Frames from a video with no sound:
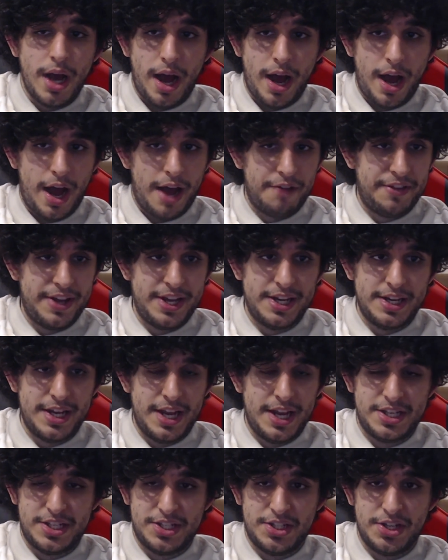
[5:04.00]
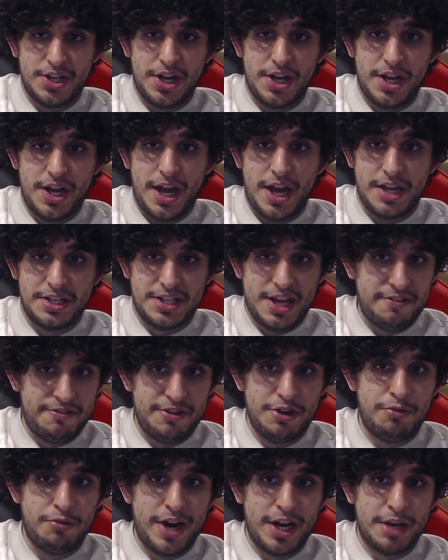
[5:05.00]
I think it's a
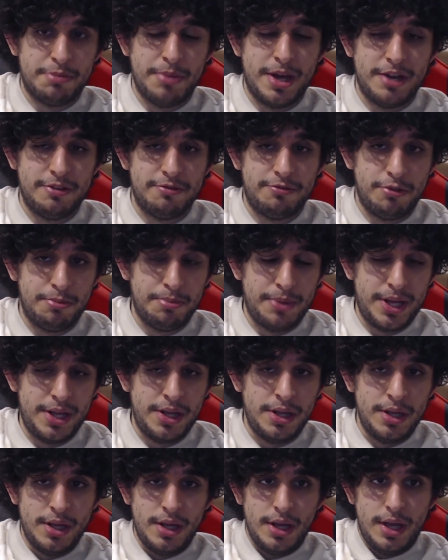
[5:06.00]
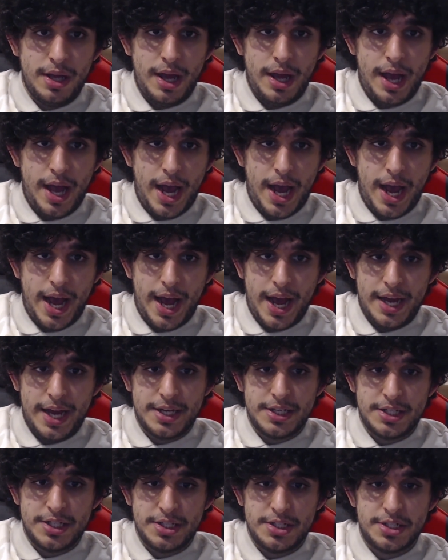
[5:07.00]
definite recommend for me,
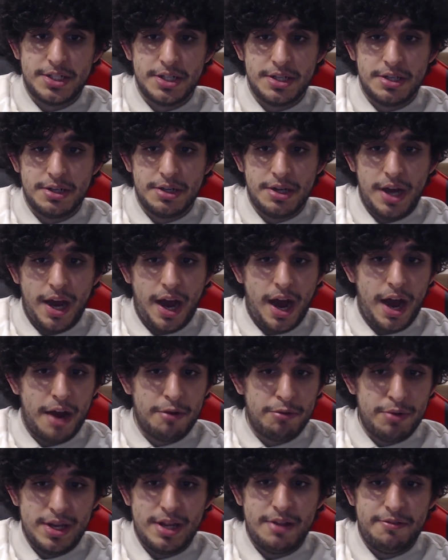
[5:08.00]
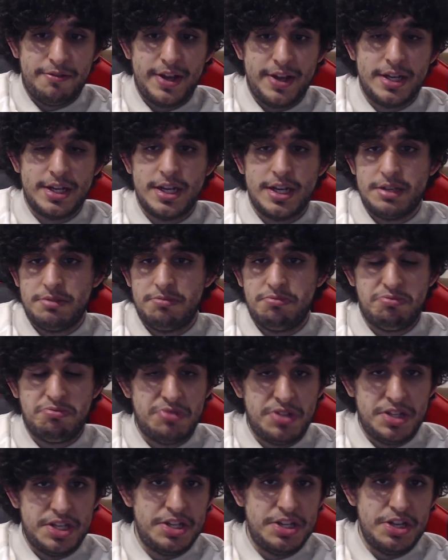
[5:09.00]
and I really think that
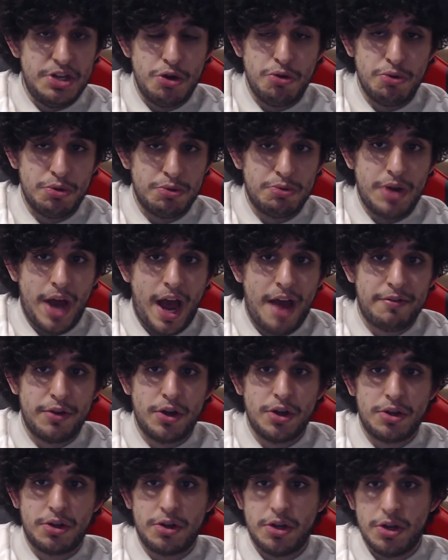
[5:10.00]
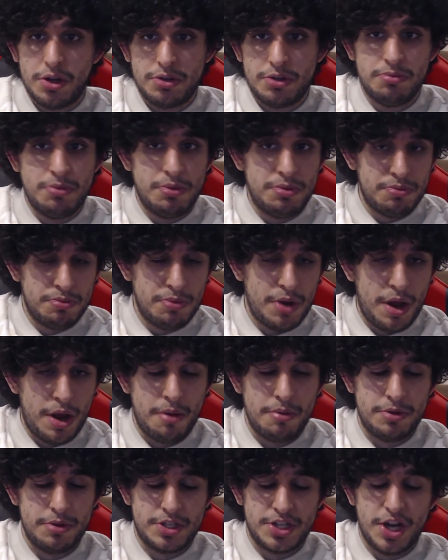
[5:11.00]
you would have a good
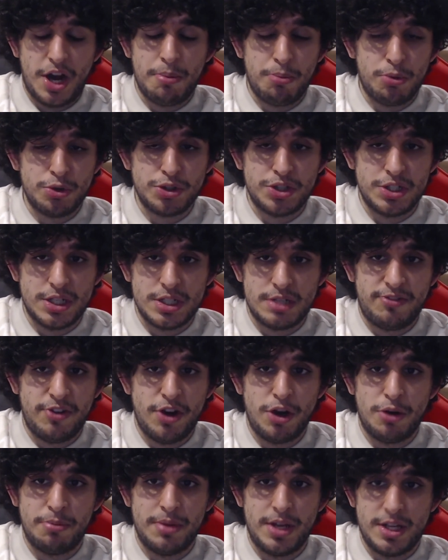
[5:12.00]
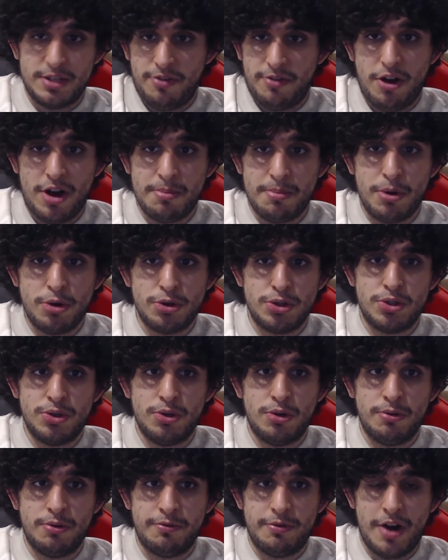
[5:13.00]
time watching this film. It's very
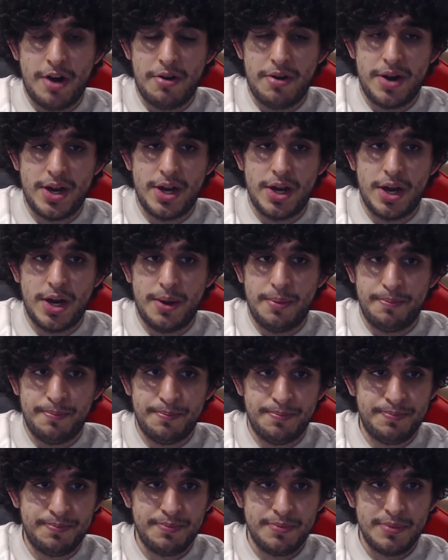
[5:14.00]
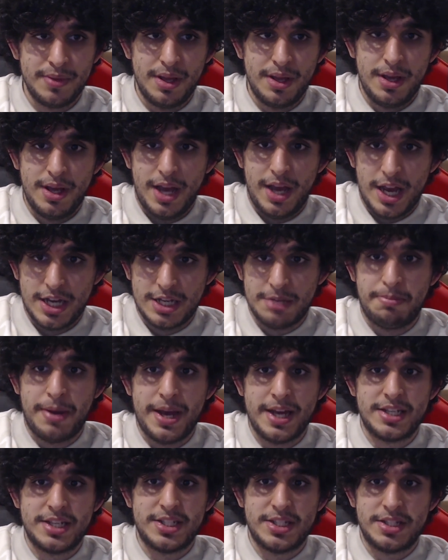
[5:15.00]
emotional, very it
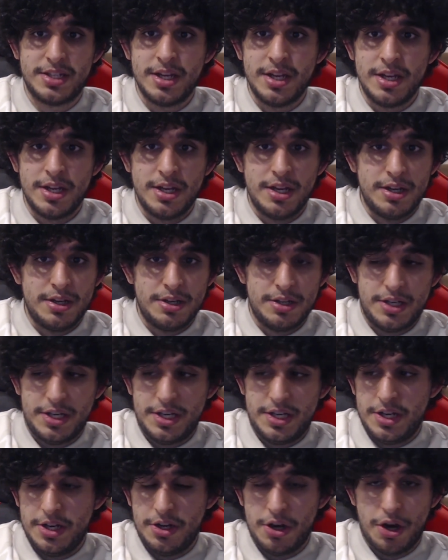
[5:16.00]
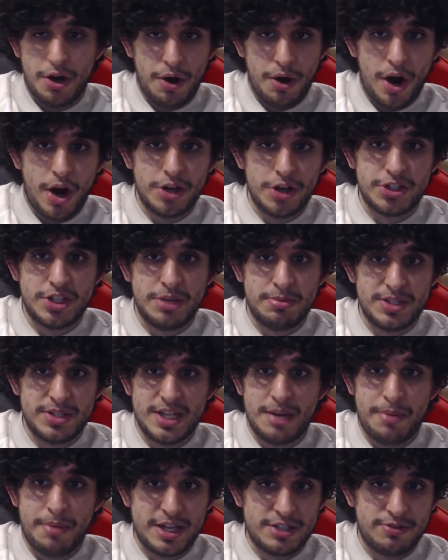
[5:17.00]
depicts, you know, hardship and
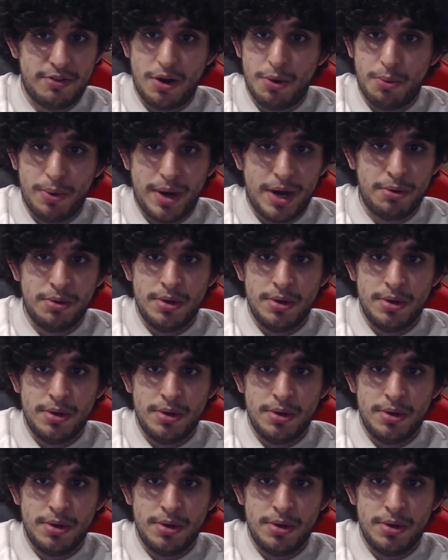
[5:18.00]
setbacks very well.